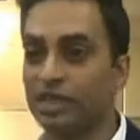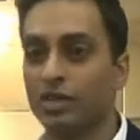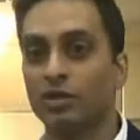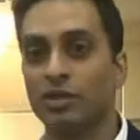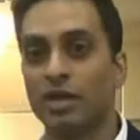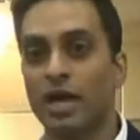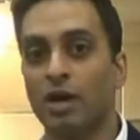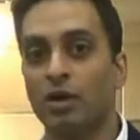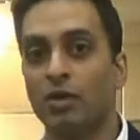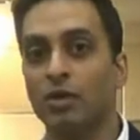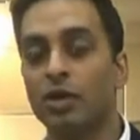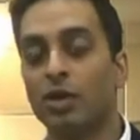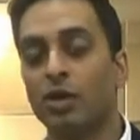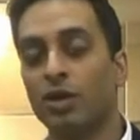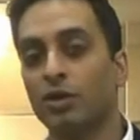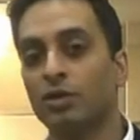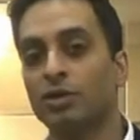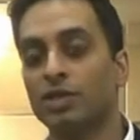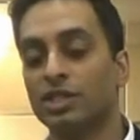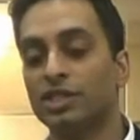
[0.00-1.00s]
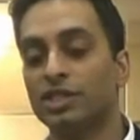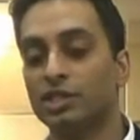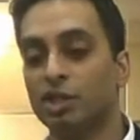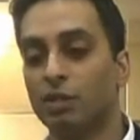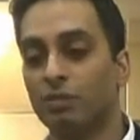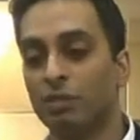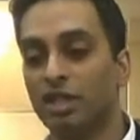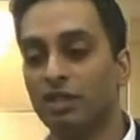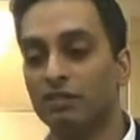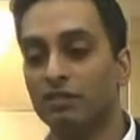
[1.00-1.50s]
here now. You see
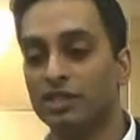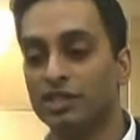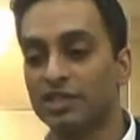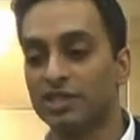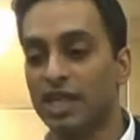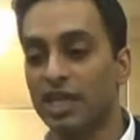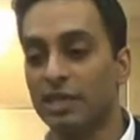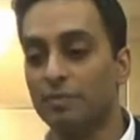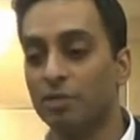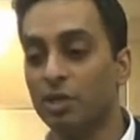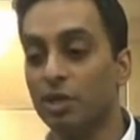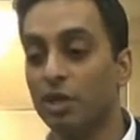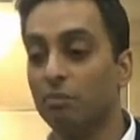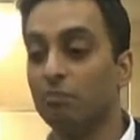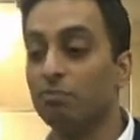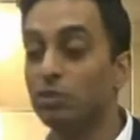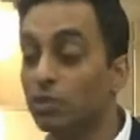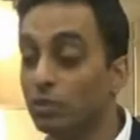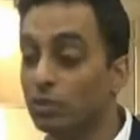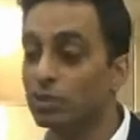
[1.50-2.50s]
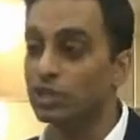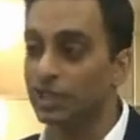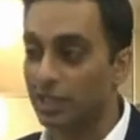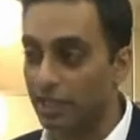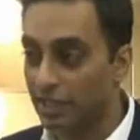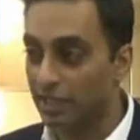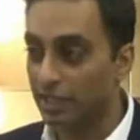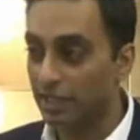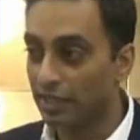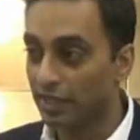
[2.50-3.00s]
so many of the same
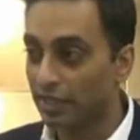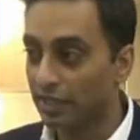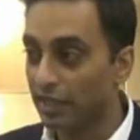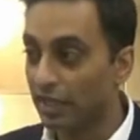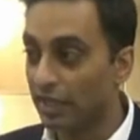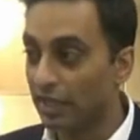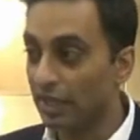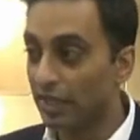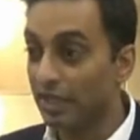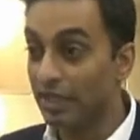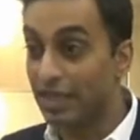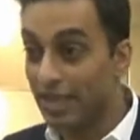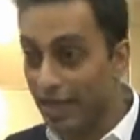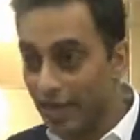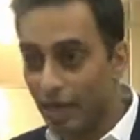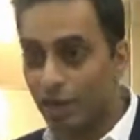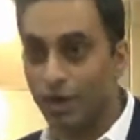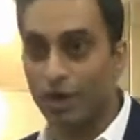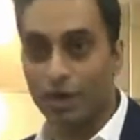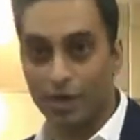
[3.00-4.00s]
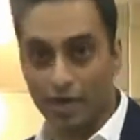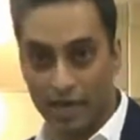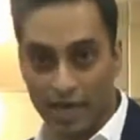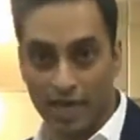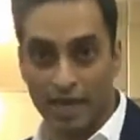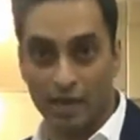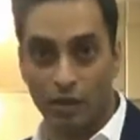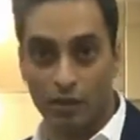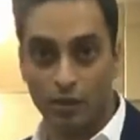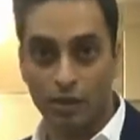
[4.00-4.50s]
music there
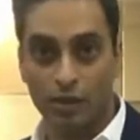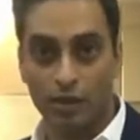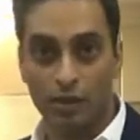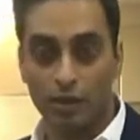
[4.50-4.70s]
now.